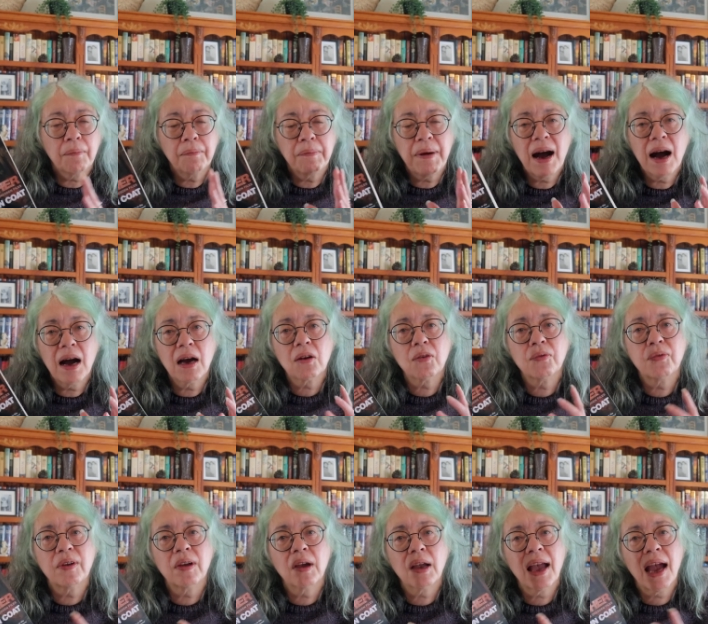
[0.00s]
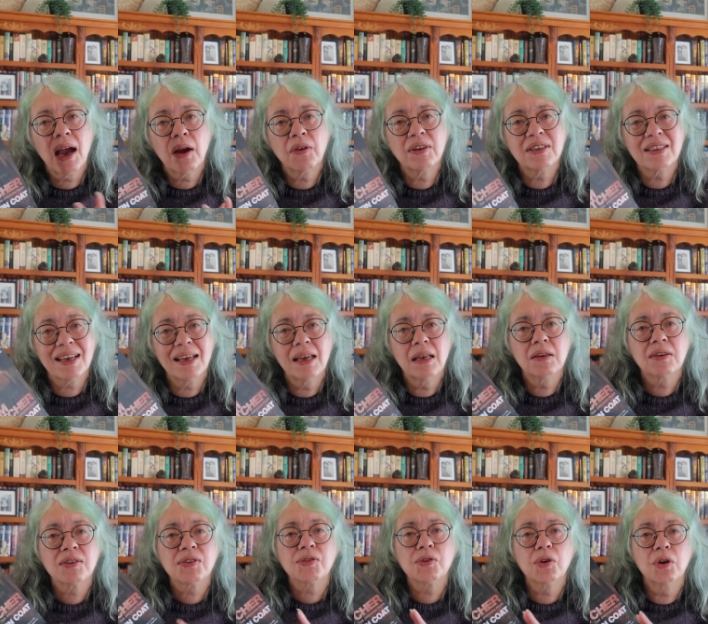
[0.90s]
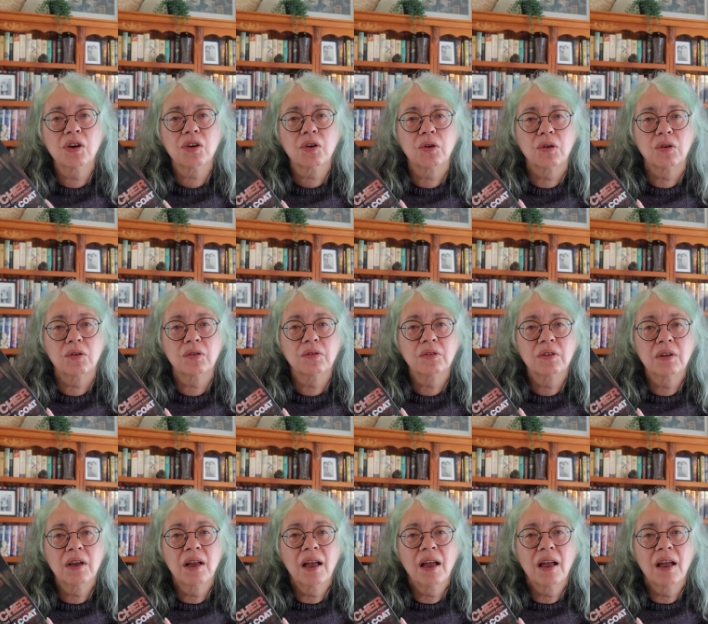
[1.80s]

part of Harry's inner circle,